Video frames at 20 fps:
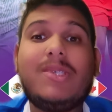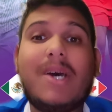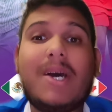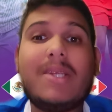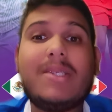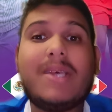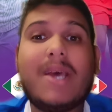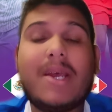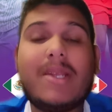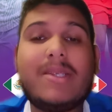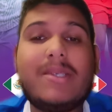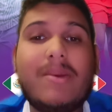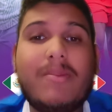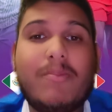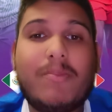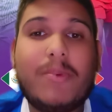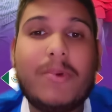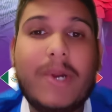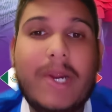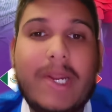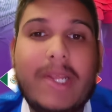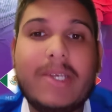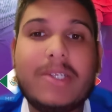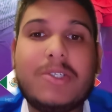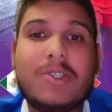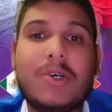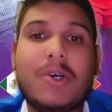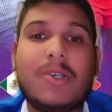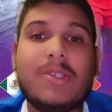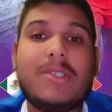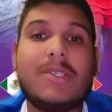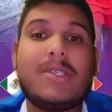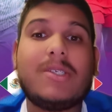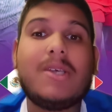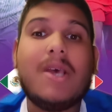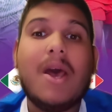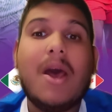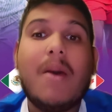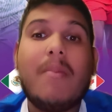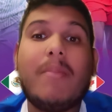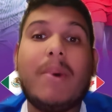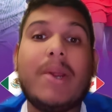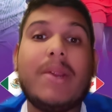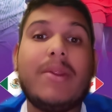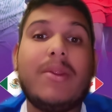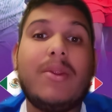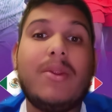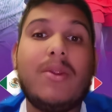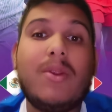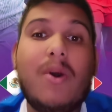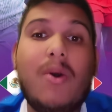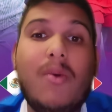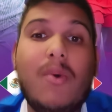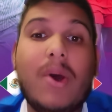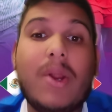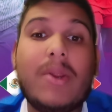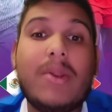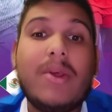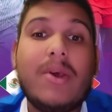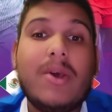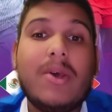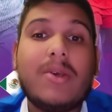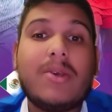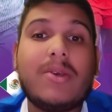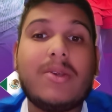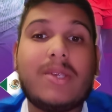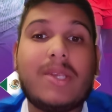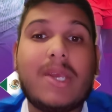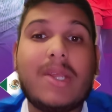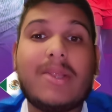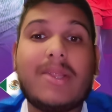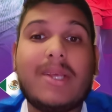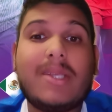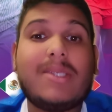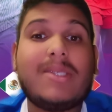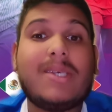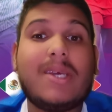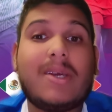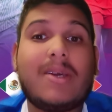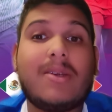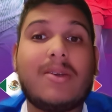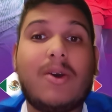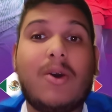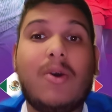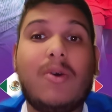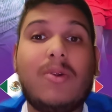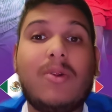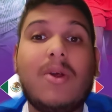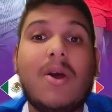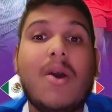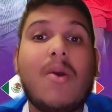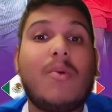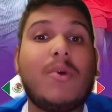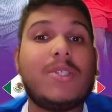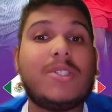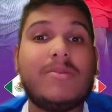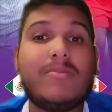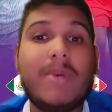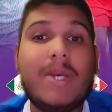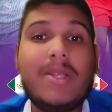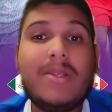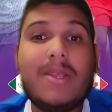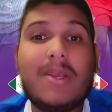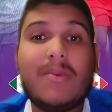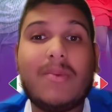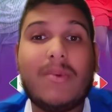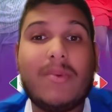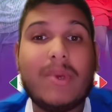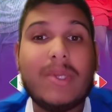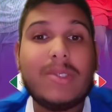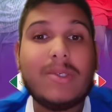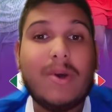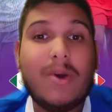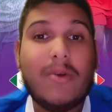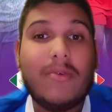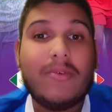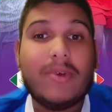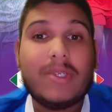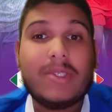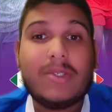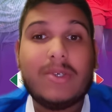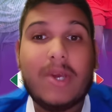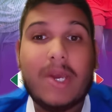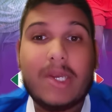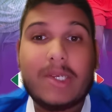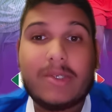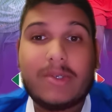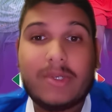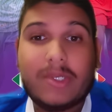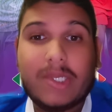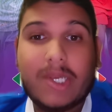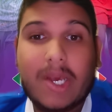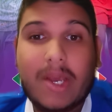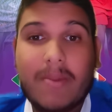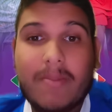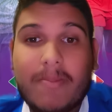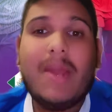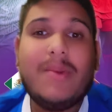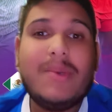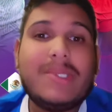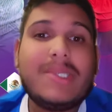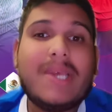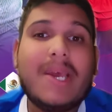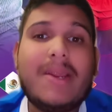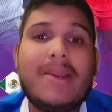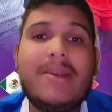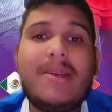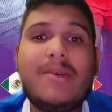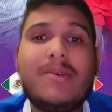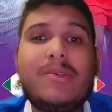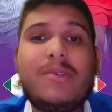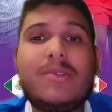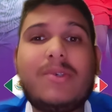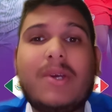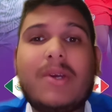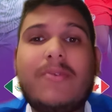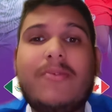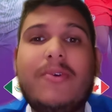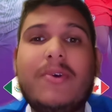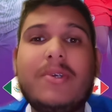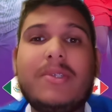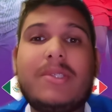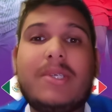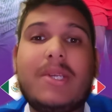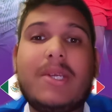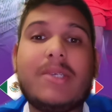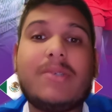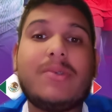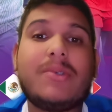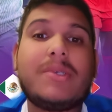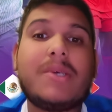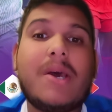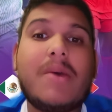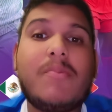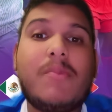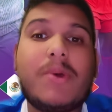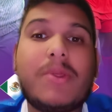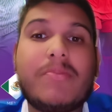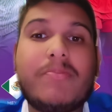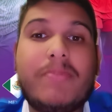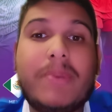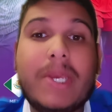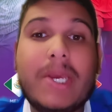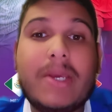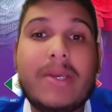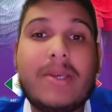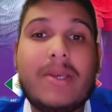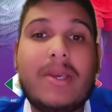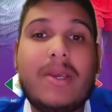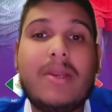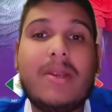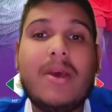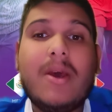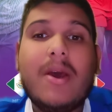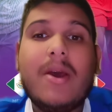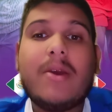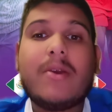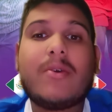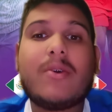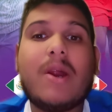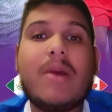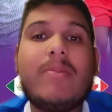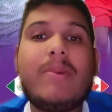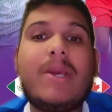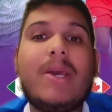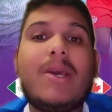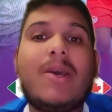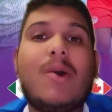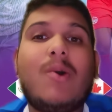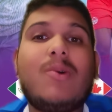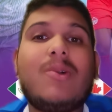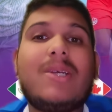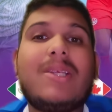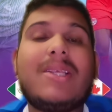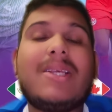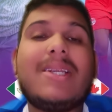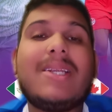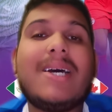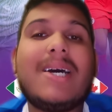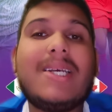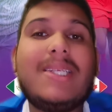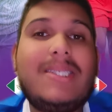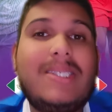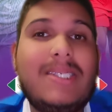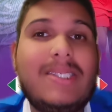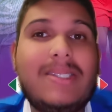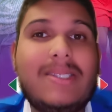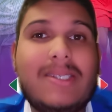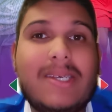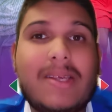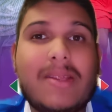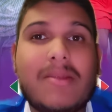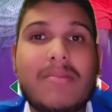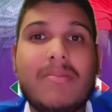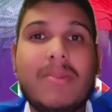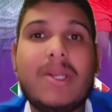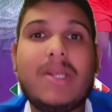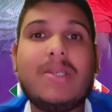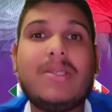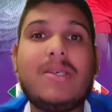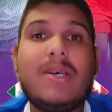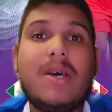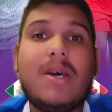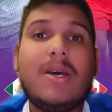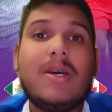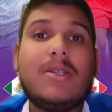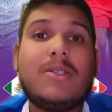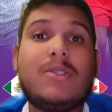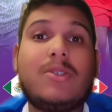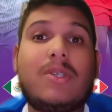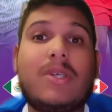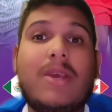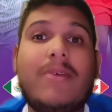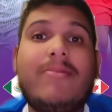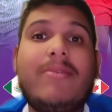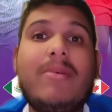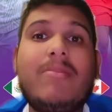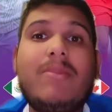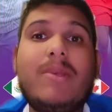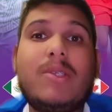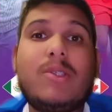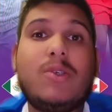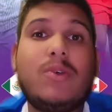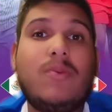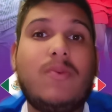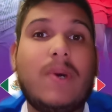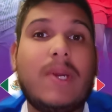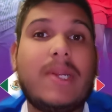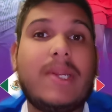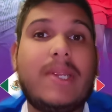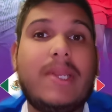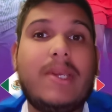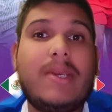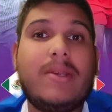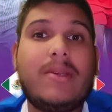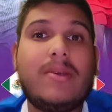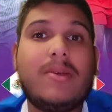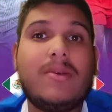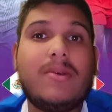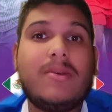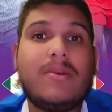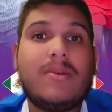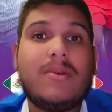sides had some brilliant chances, but no one could get that second goal, which meant that we went over to extra time. It was Canada who struck first in extra time, with Bianchine grabbing a goal in the 96th minute to give them the 2-1 lead.